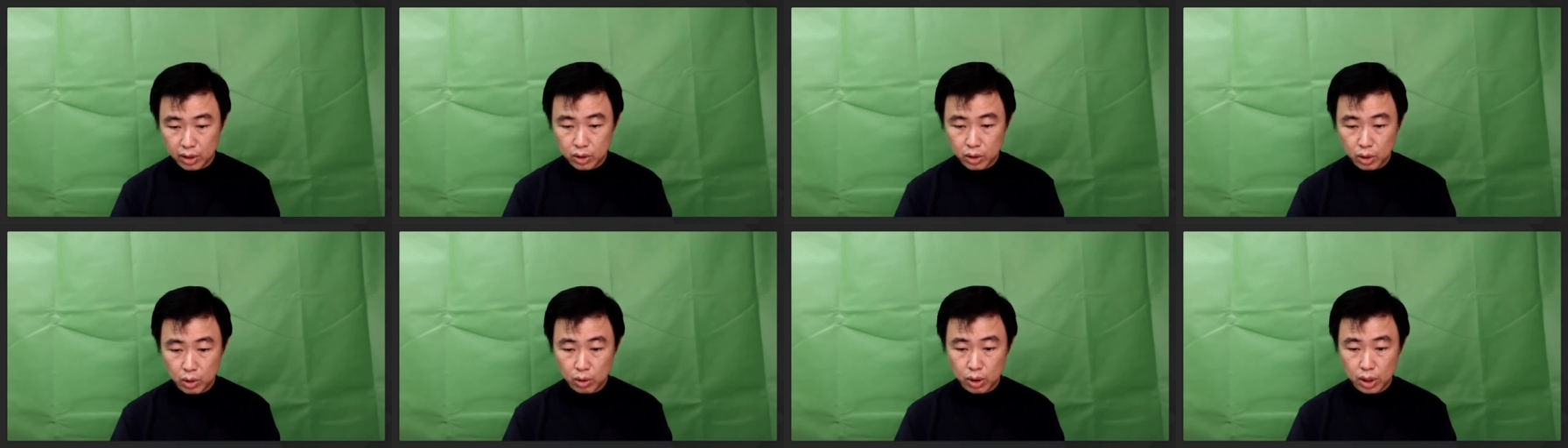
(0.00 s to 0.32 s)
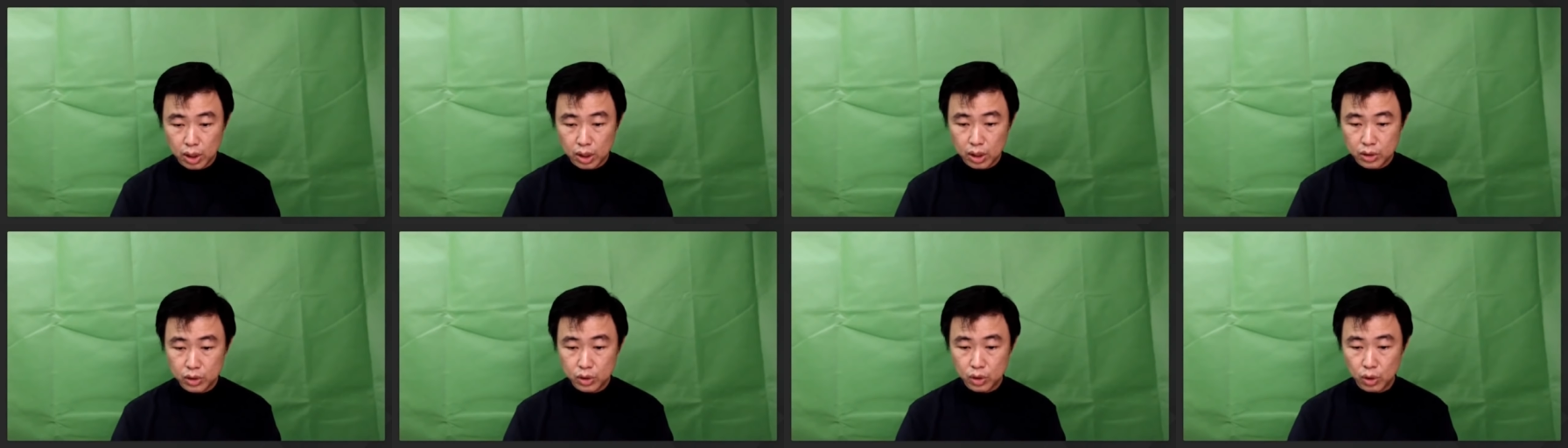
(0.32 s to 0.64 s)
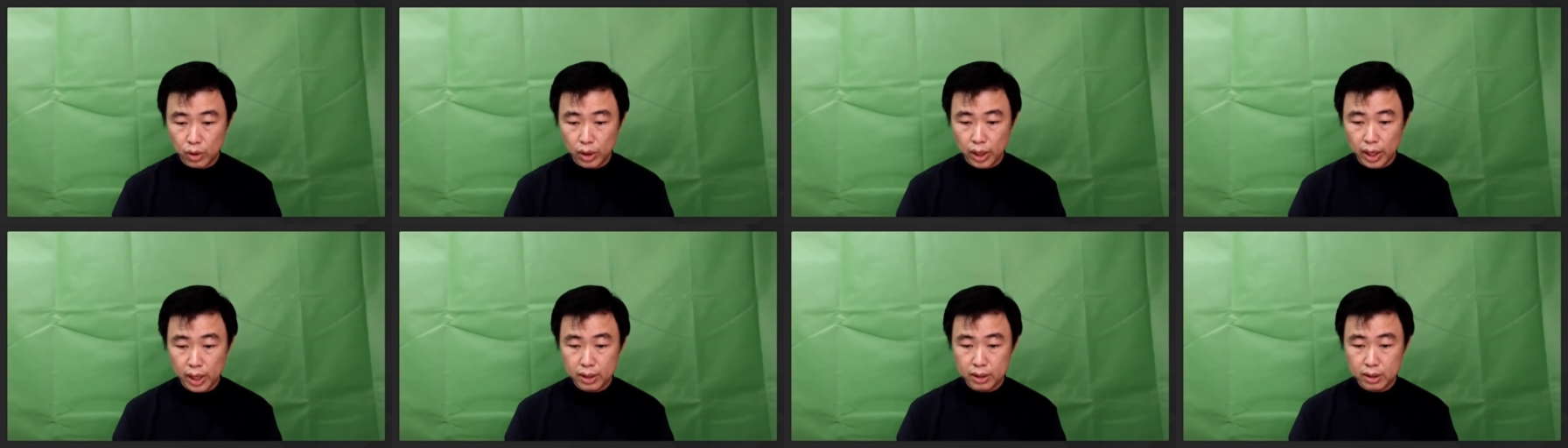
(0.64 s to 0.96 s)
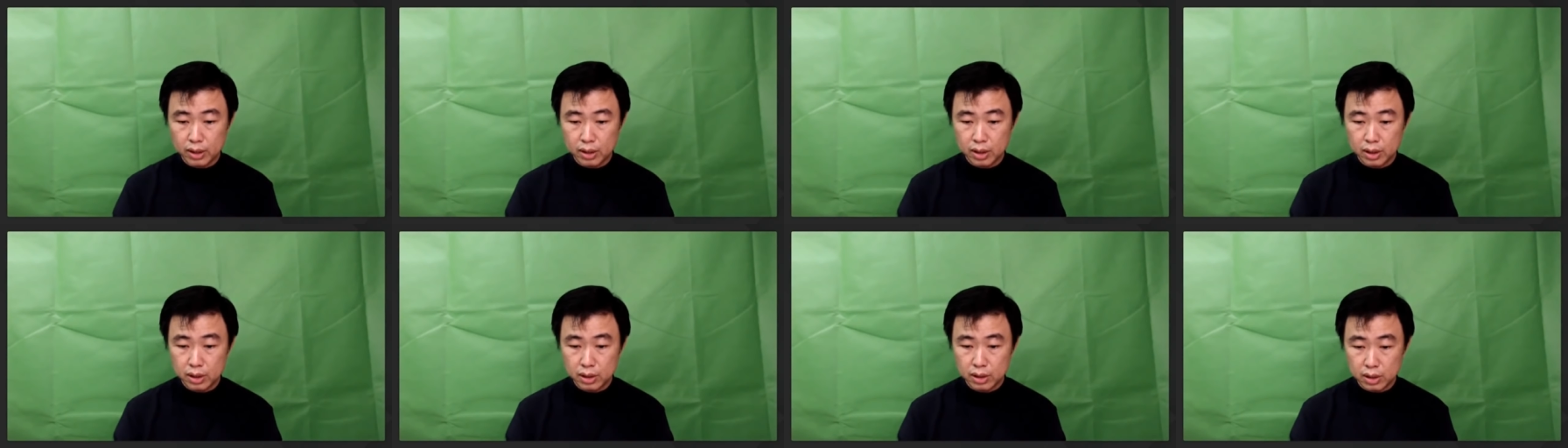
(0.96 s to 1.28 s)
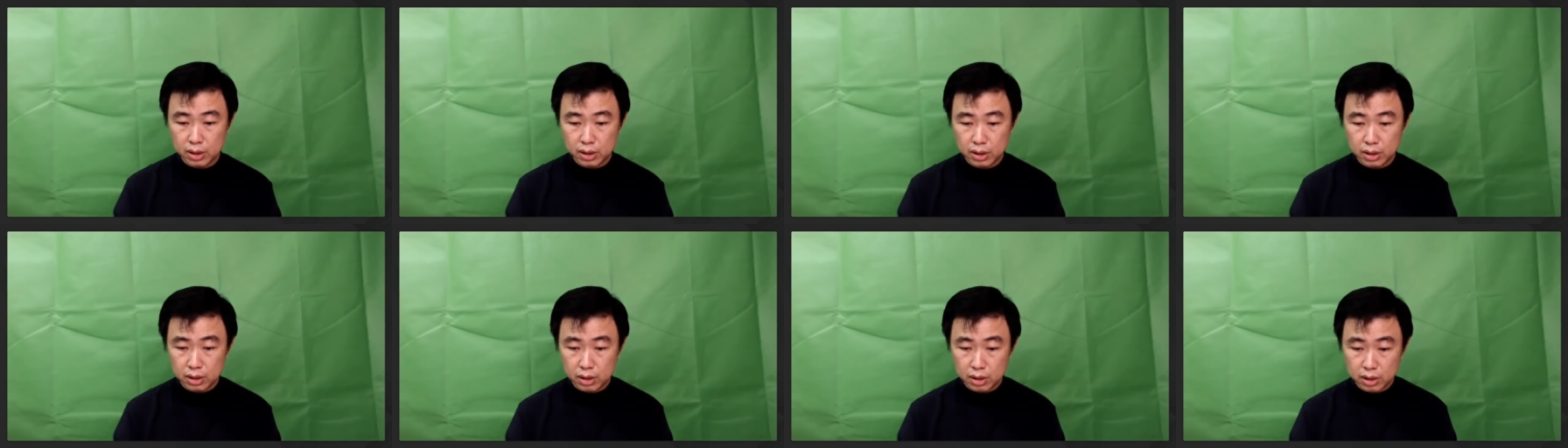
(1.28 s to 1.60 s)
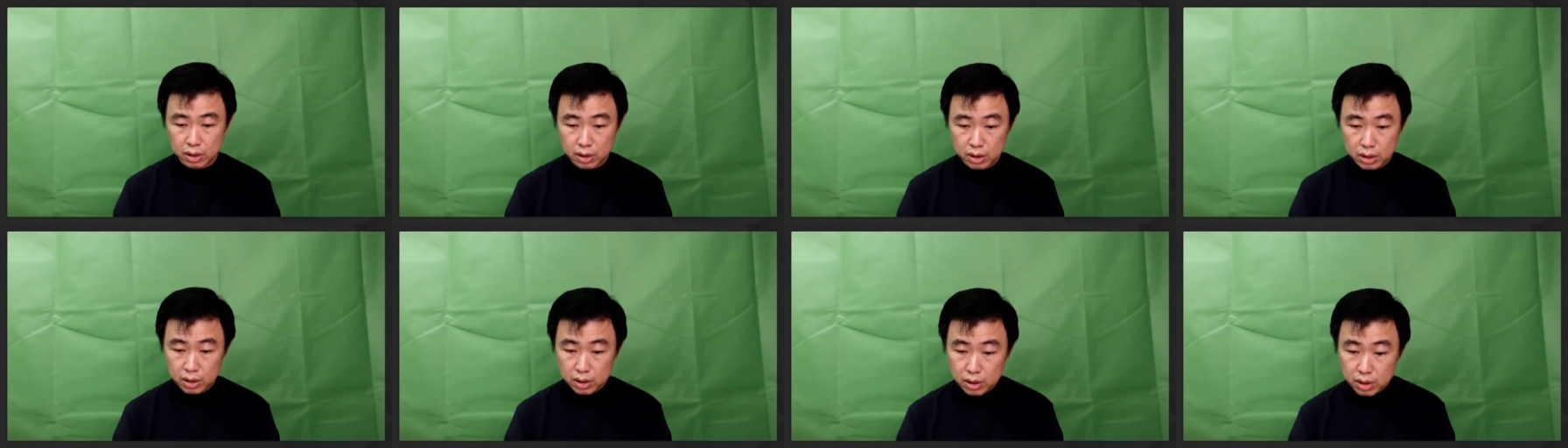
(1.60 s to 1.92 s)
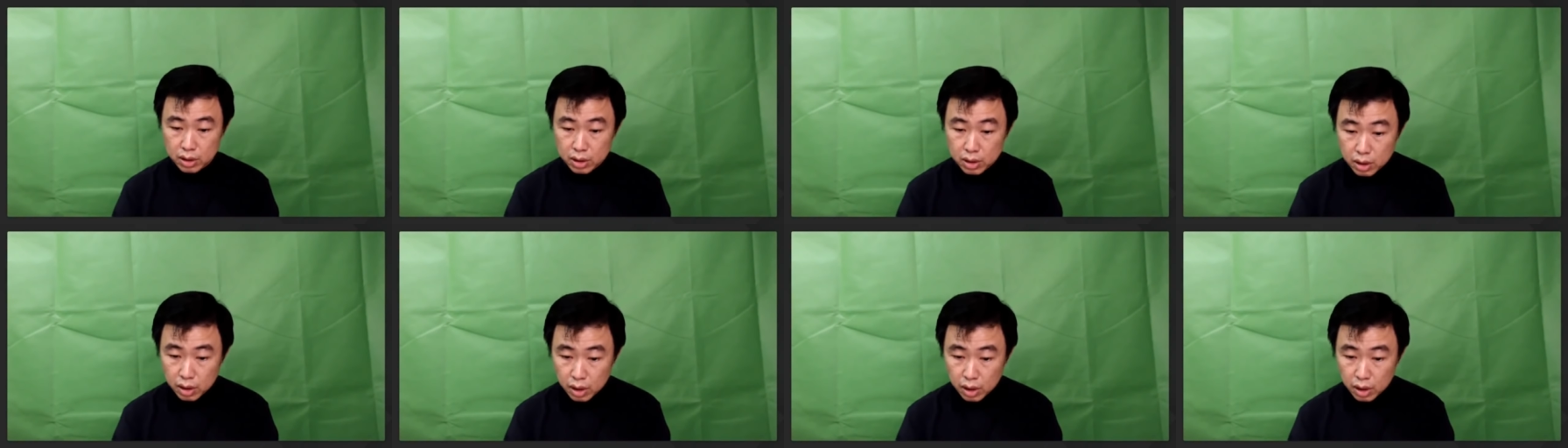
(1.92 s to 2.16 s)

So, uh, Joanne is